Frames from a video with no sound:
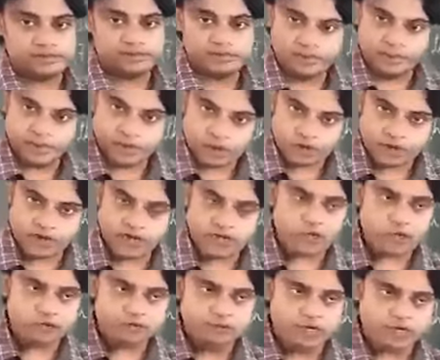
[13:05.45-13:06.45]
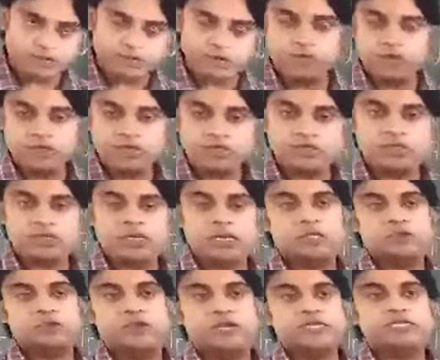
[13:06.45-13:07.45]
Alright, objective ones
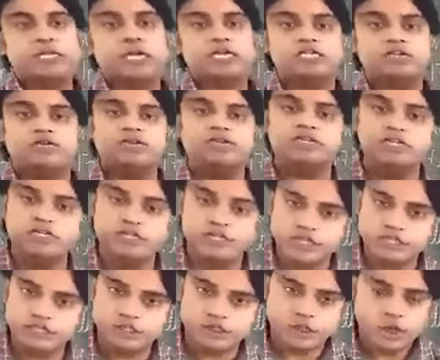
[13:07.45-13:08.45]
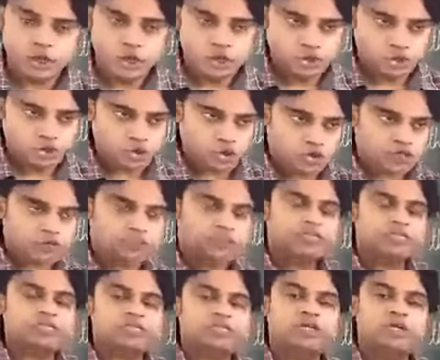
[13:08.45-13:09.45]
as well as answering details. So all the
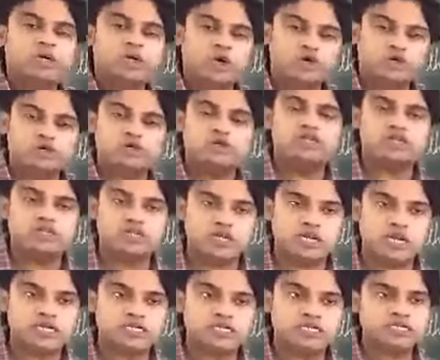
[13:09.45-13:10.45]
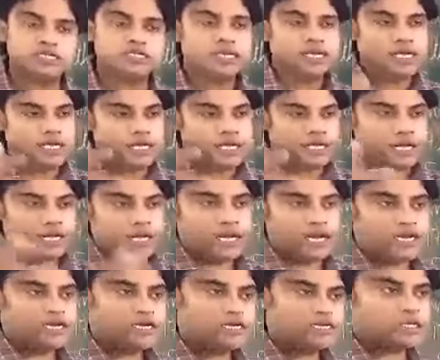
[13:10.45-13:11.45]
best, go through history classes
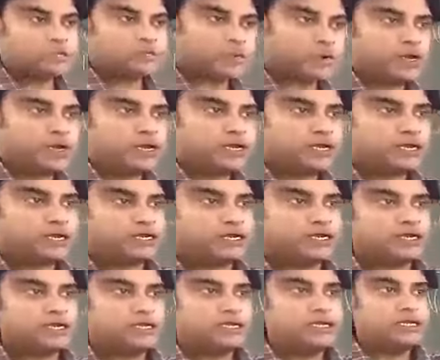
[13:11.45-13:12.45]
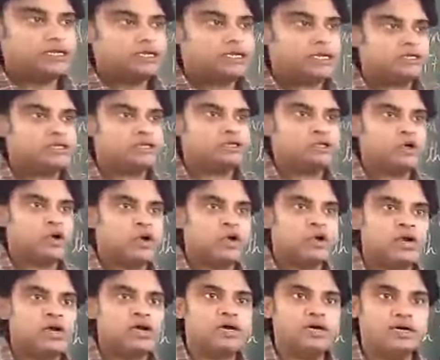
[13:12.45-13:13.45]
and let's pray that this
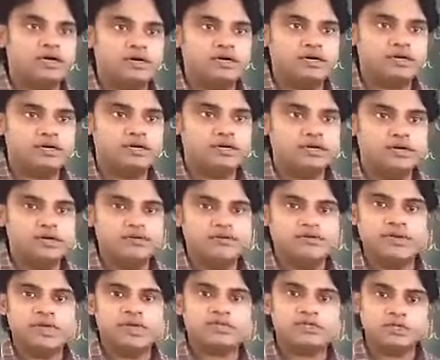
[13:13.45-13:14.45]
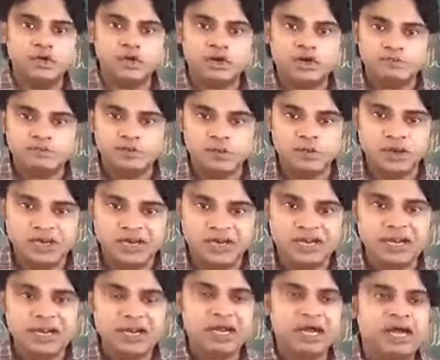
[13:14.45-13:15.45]
corona fiasco comes to an
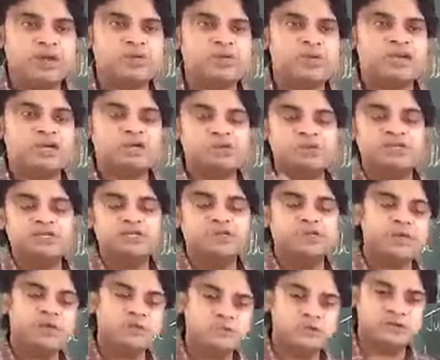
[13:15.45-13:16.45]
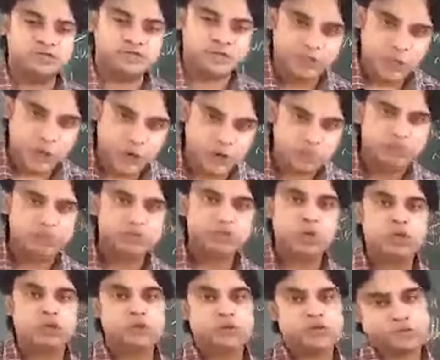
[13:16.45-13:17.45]
end and we get to meet soon in person. God bless you all
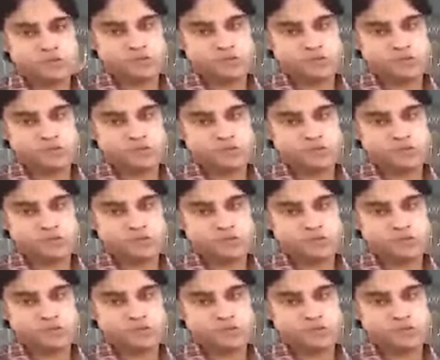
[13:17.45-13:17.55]
the best.